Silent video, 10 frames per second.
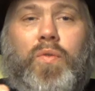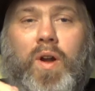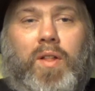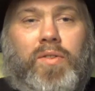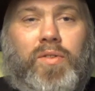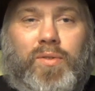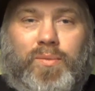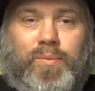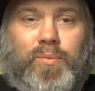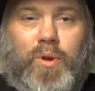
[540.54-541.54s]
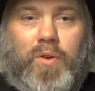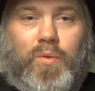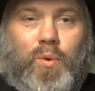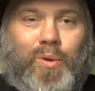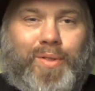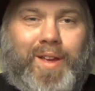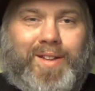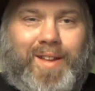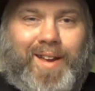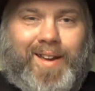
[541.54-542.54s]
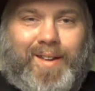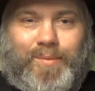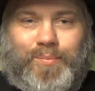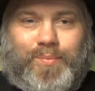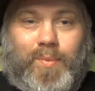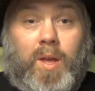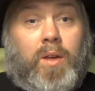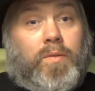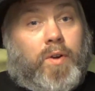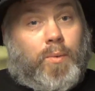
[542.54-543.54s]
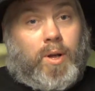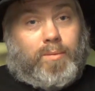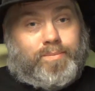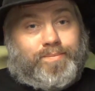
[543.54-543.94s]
friends, whatever role they take. Farewell.